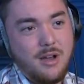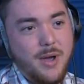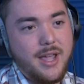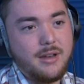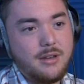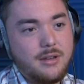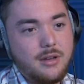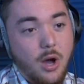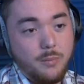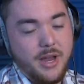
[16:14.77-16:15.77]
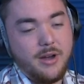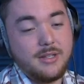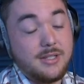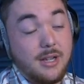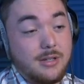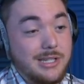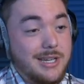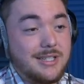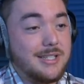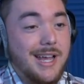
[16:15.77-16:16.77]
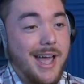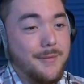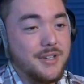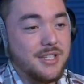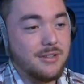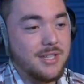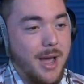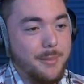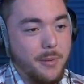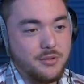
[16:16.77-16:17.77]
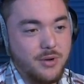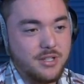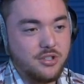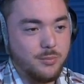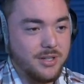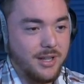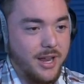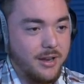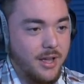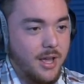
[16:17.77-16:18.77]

Oh wait, oh there it is. Oh jeez, every single time we always run super delayed.